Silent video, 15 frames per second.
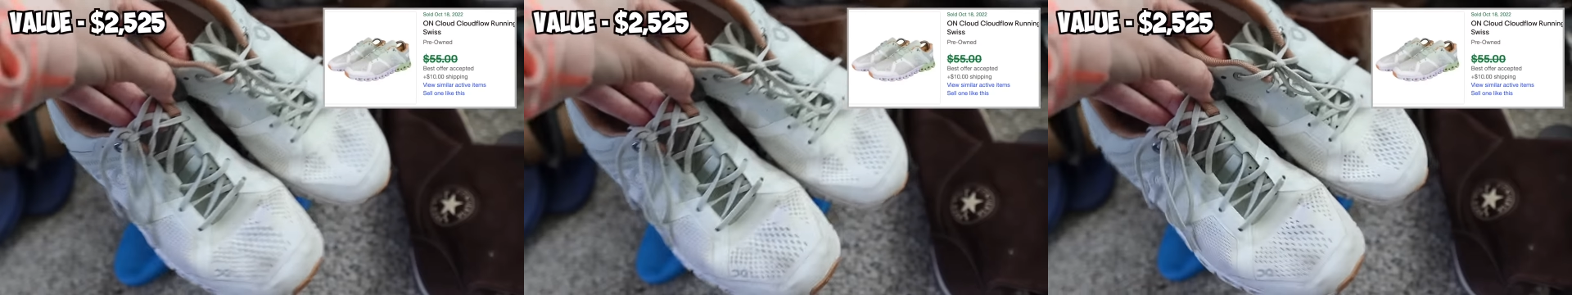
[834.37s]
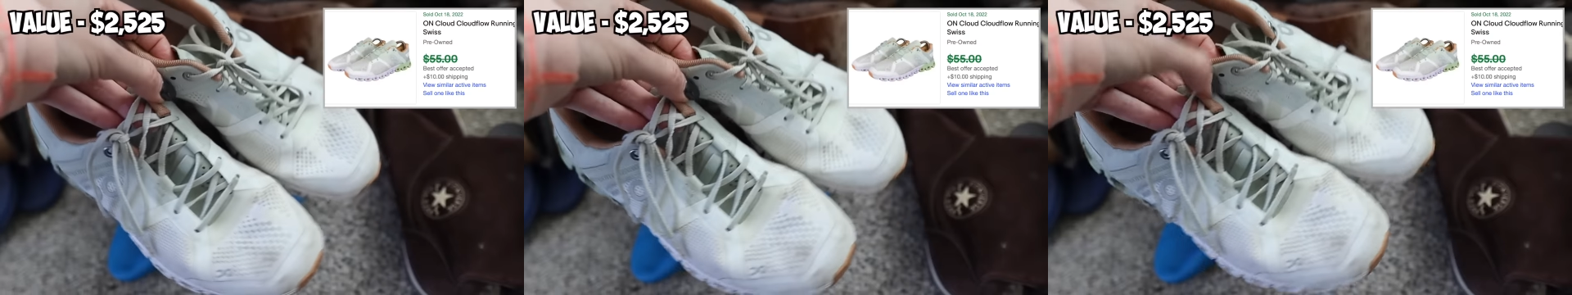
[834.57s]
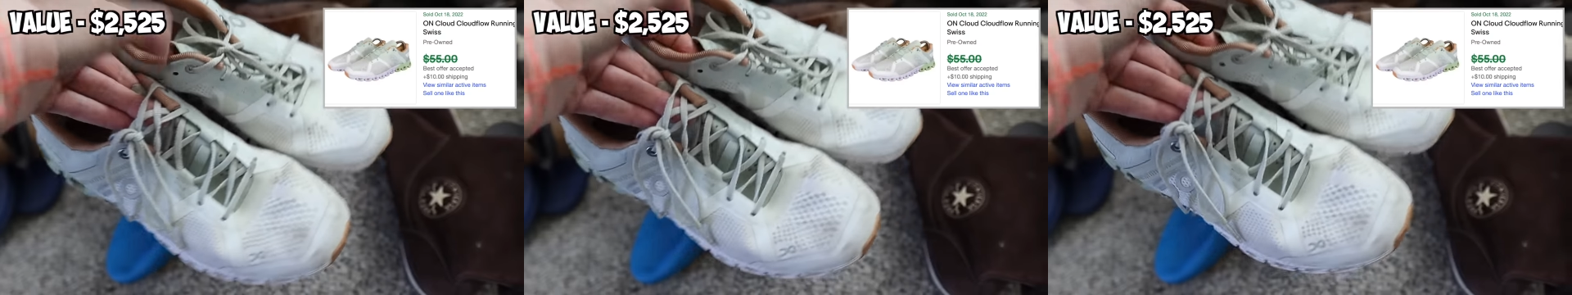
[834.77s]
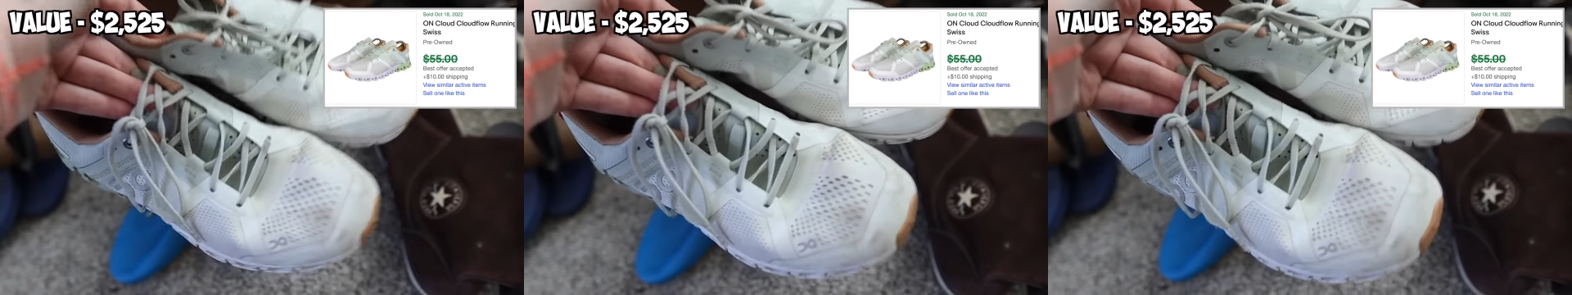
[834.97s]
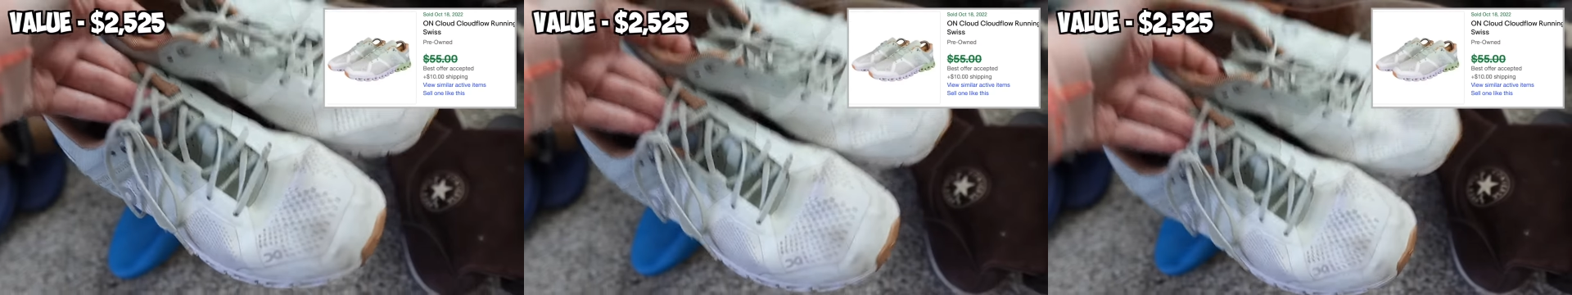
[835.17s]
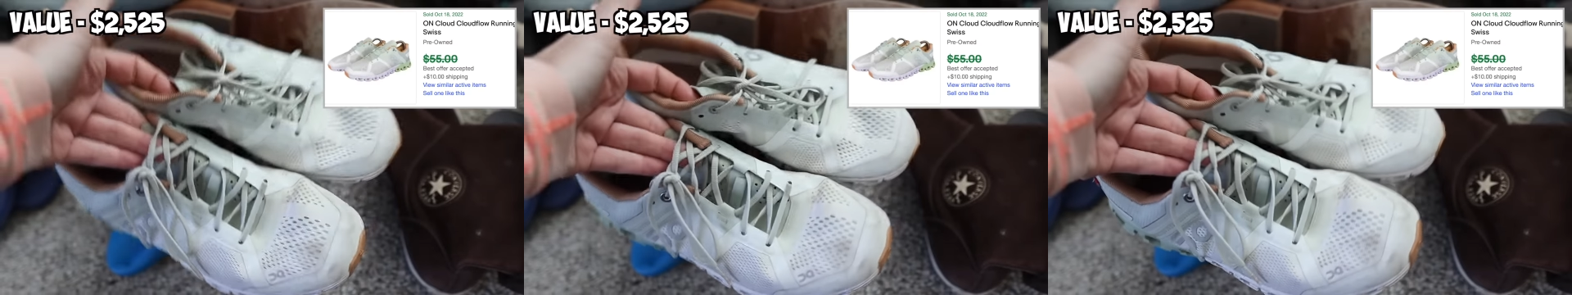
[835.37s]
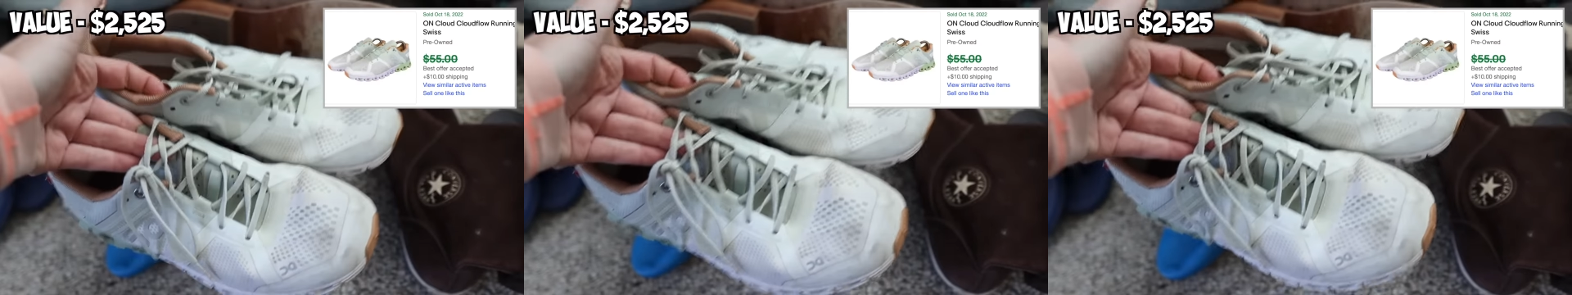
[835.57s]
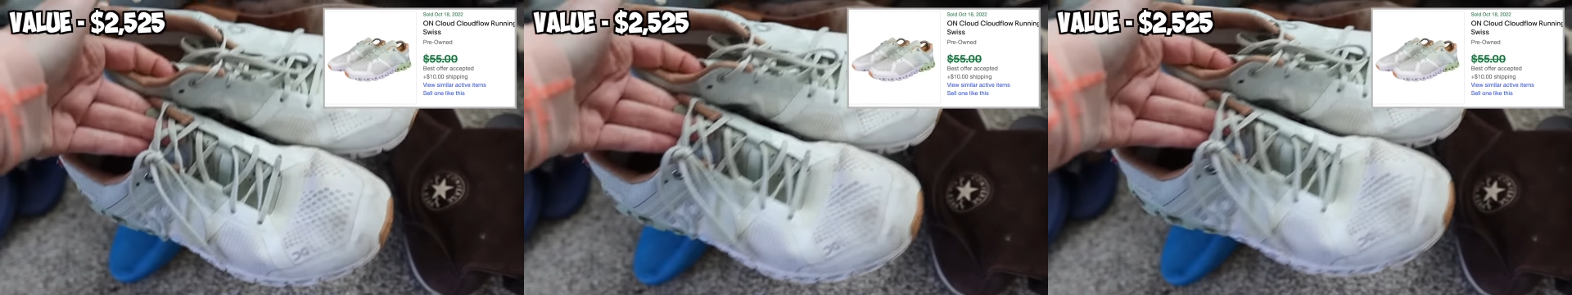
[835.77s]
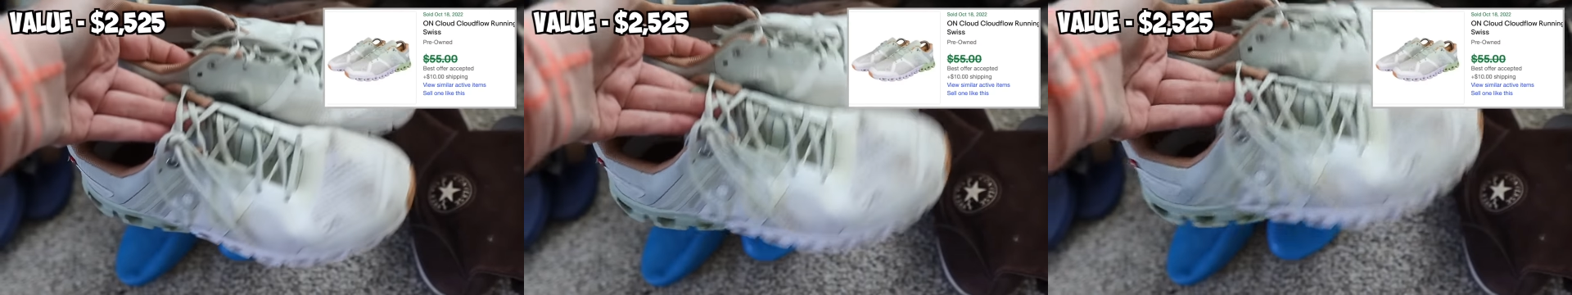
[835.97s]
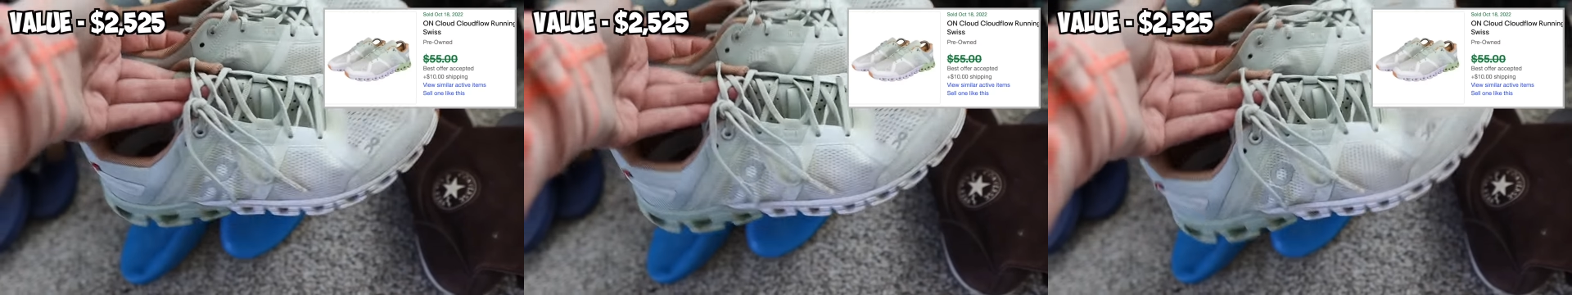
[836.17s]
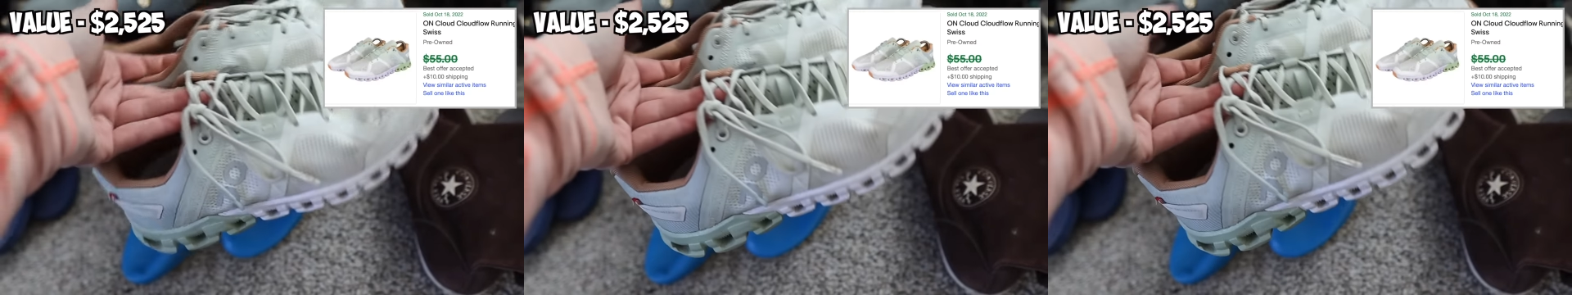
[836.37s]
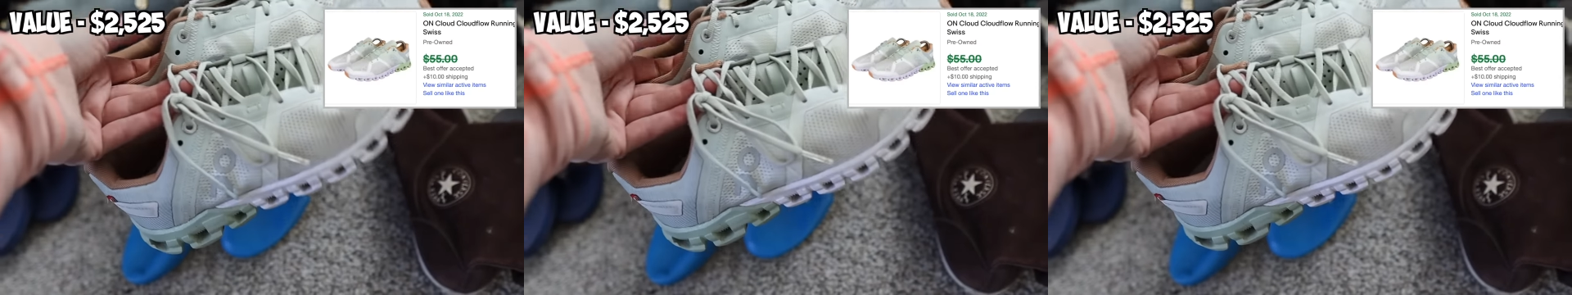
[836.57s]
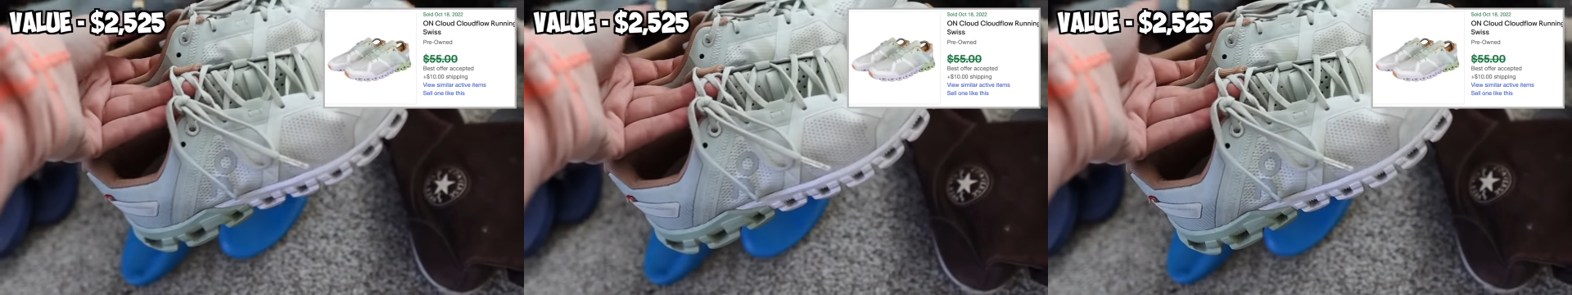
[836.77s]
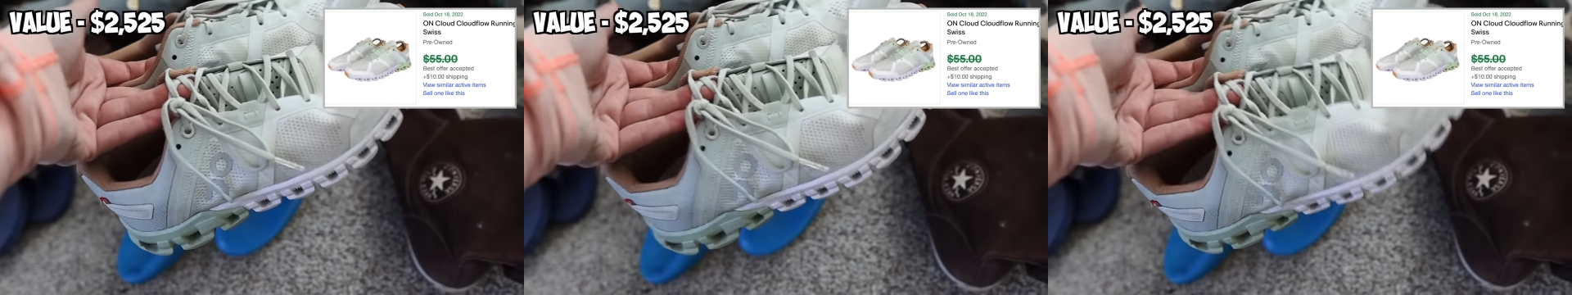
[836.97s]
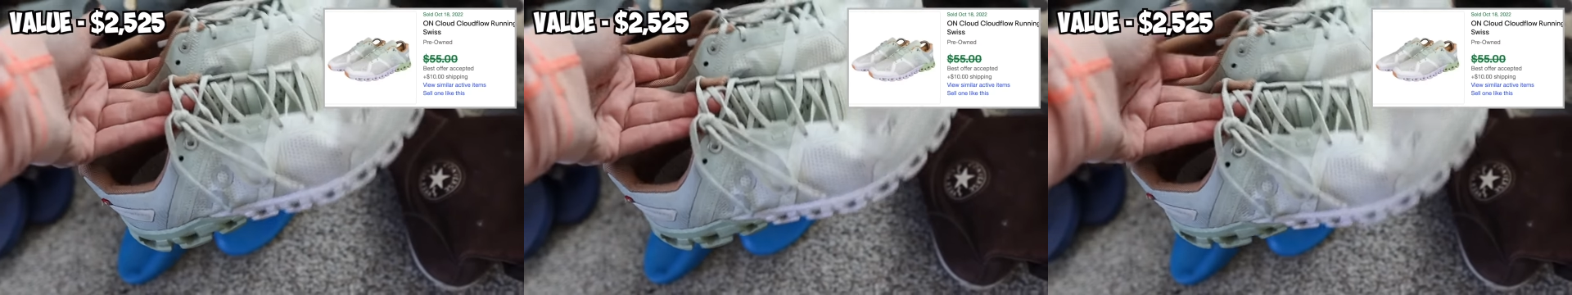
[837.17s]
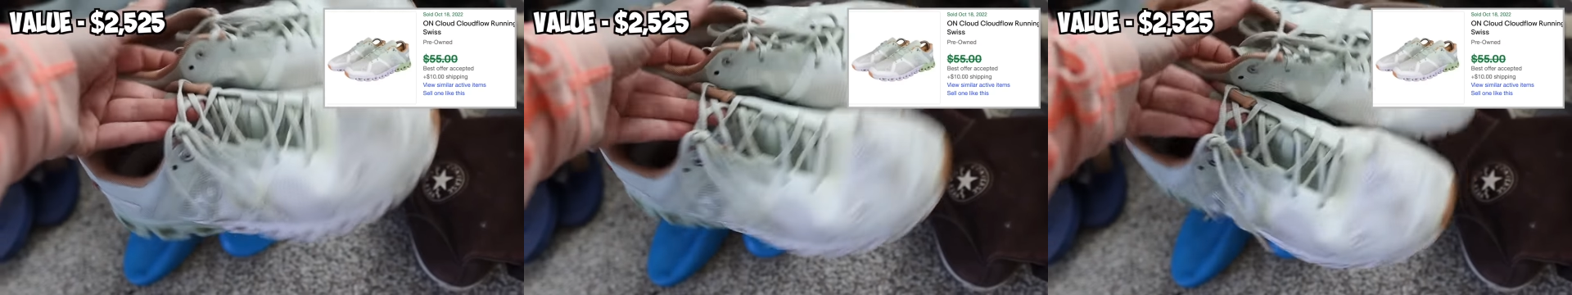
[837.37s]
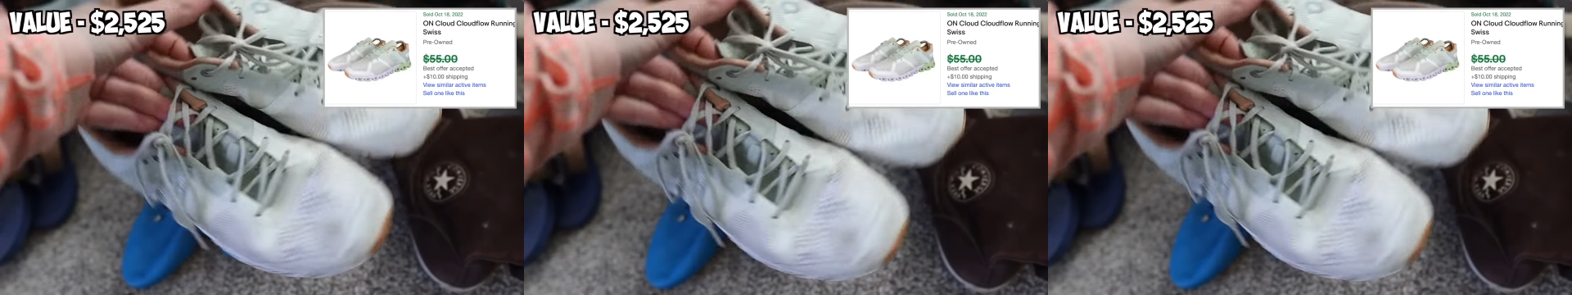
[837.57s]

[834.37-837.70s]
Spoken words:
Nobody's mouth can be seen.